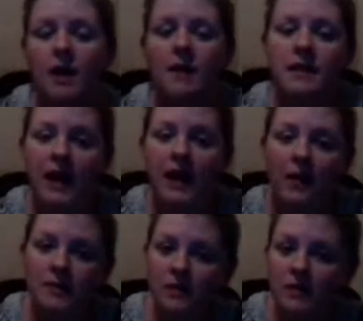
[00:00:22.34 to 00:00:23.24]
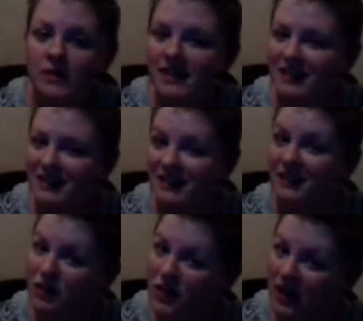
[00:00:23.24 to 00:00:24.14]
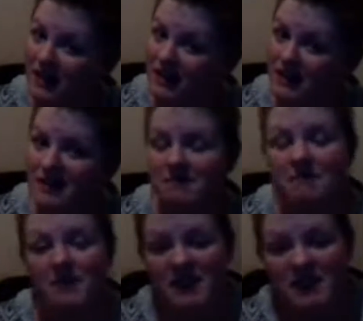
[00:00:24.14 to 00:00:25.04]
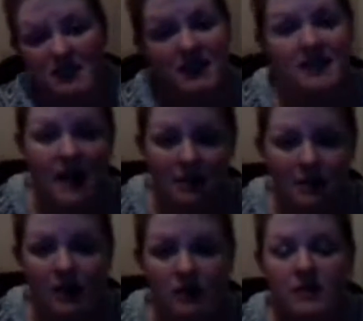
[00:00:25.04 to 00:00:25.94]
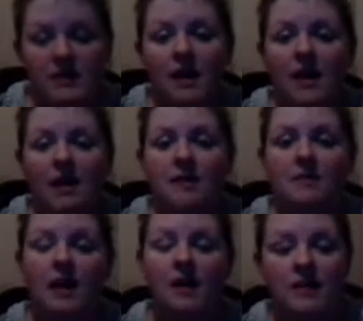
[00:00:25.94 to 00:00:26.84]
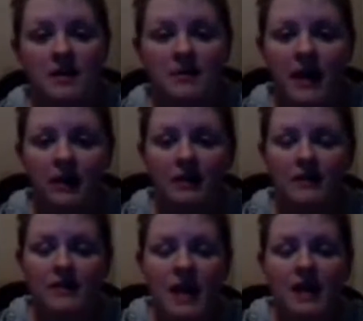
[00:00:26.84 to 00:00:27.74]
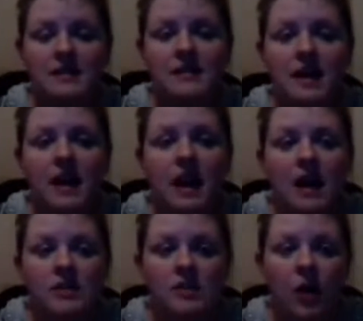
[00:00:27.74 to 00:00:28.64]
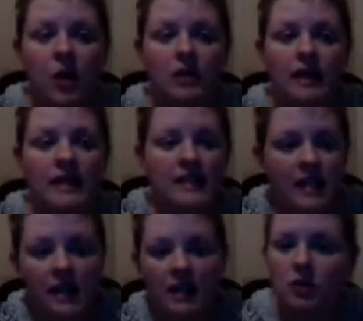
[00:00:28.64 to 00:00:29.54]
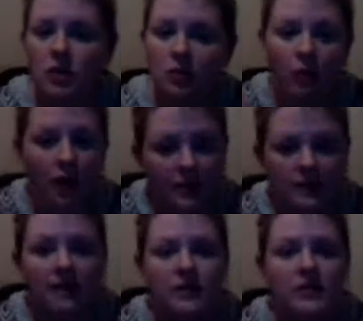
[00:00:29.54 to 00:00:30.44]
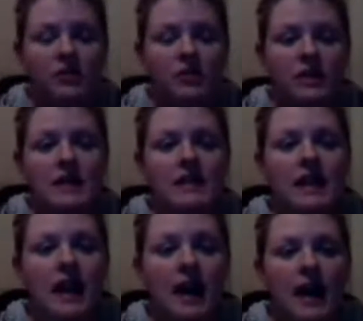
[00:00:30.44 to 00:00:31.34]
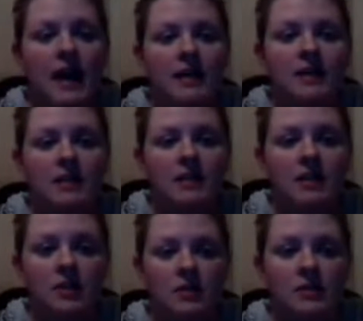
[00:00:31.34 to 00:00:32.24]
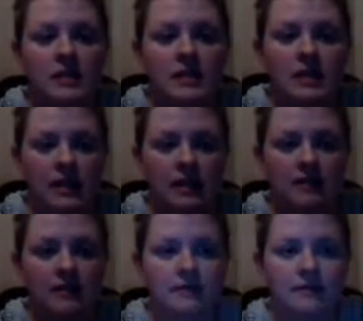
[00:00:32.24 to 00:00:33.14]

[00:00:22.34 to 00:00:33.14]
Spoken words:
Now I'm going to give you guys some examples of the imperative tense. So let's say you're walking down the street and you see